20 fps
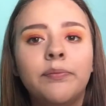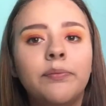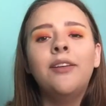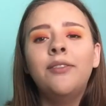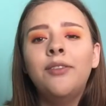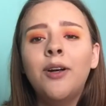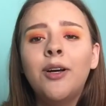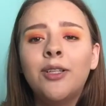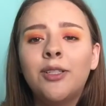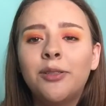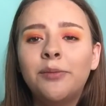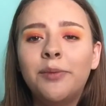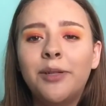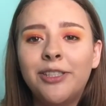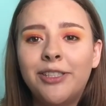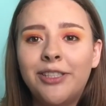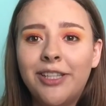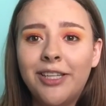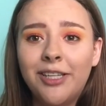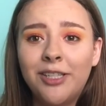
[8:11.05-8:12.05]
Thank you all so
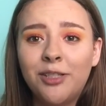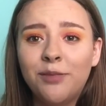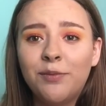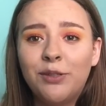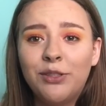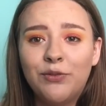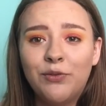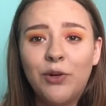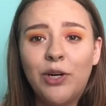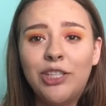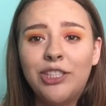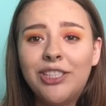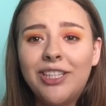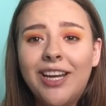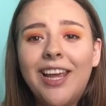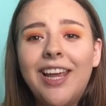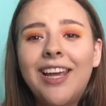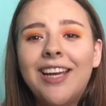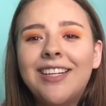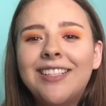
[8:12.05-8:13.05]
much. Thank you so much for
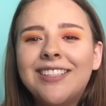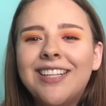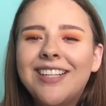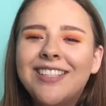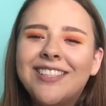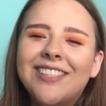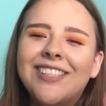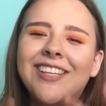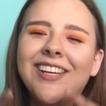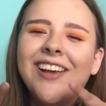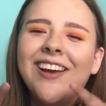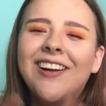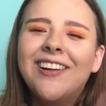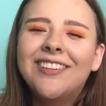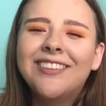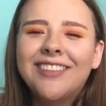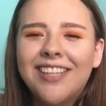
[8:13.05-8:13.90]
watching, and I'll see y'all